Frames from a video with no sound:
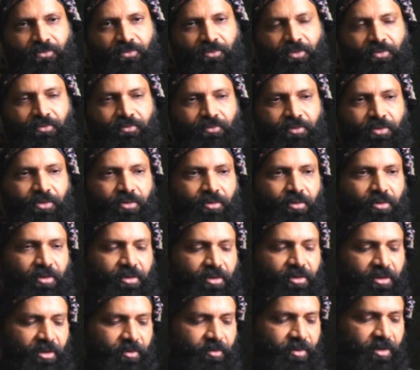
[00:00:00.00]
we all
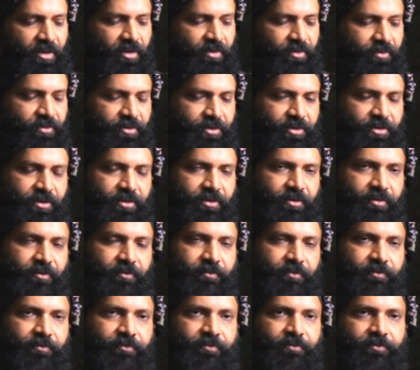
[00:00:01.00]
come out
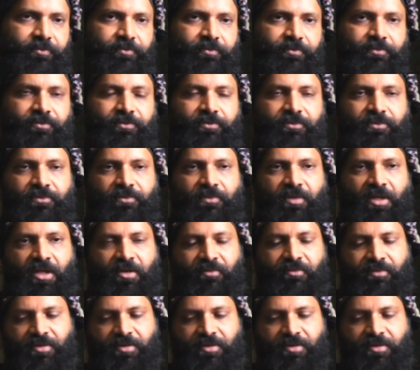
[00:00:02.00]
having